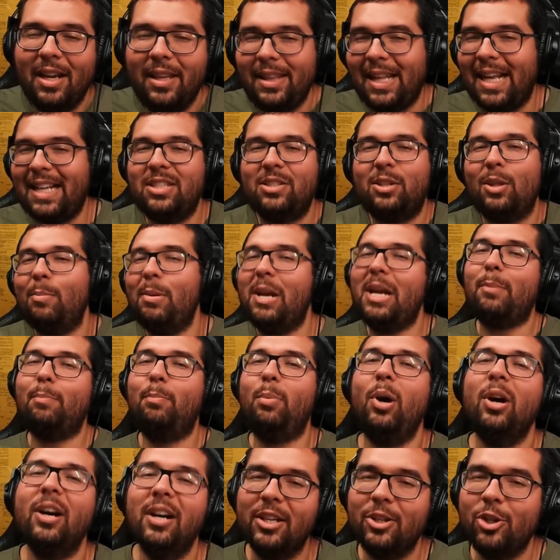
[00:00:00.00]
That's the big
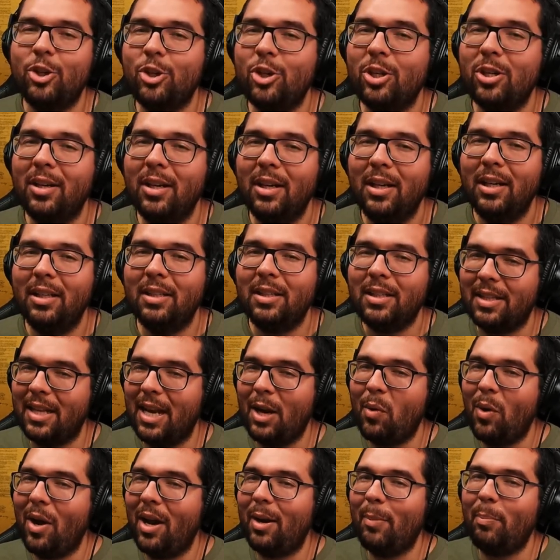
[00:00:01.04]
push that
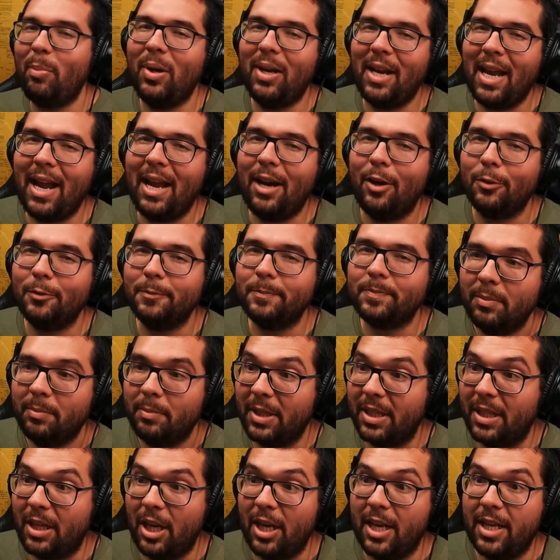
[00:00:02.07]
they want to put out
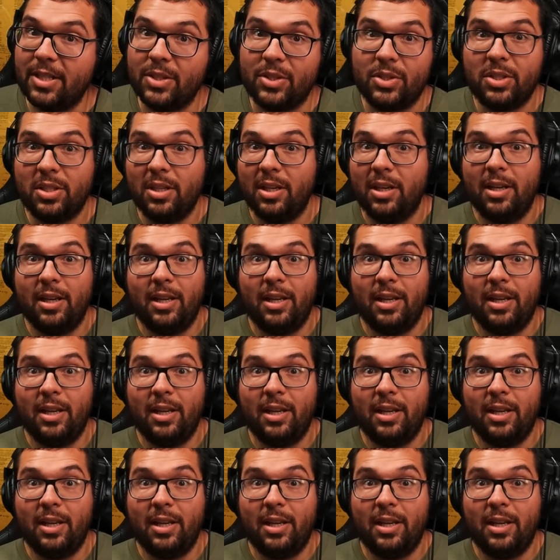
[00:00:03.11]
because